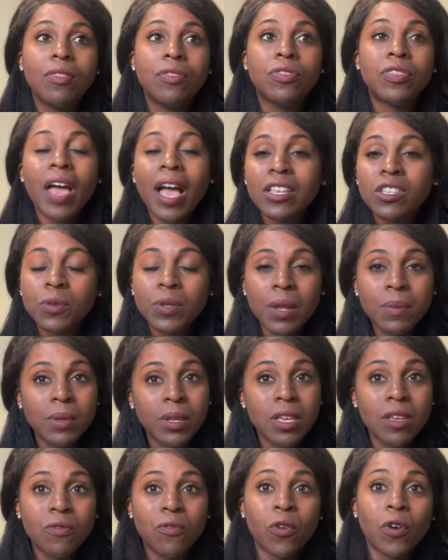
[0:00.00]
That's what I'm
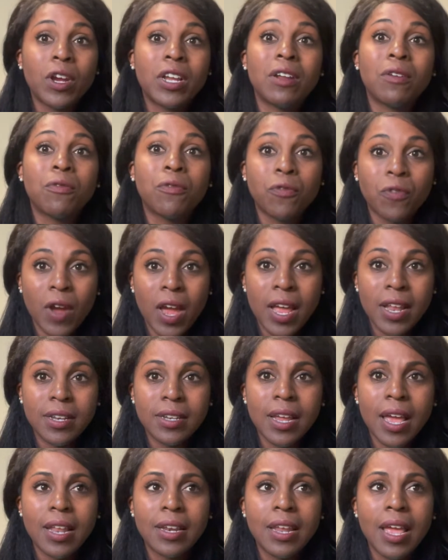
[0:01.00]
looking for in a friend.
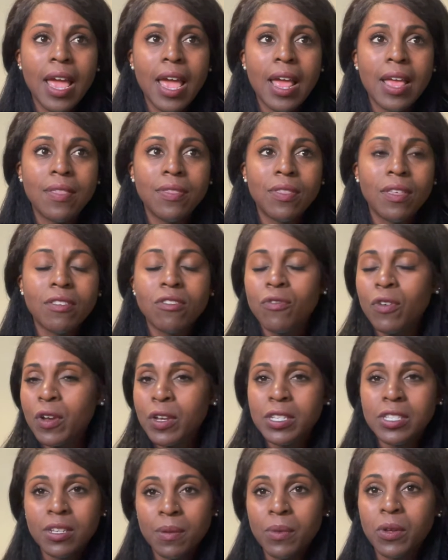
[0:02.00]
And it's very
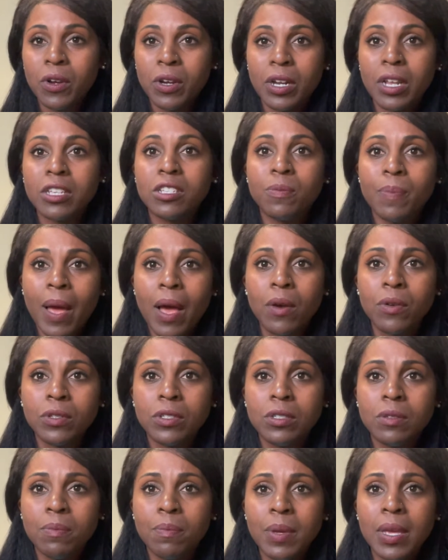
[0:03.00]
similar in a
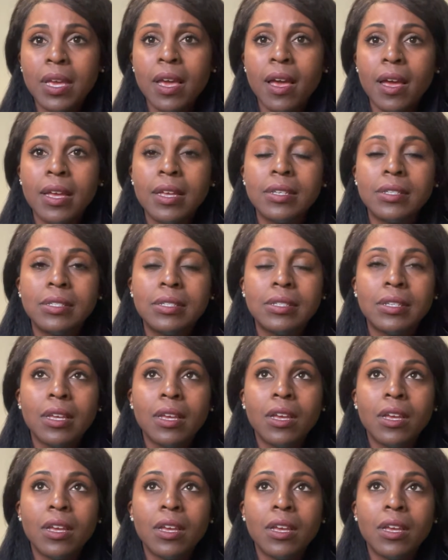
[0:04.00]
spouse, because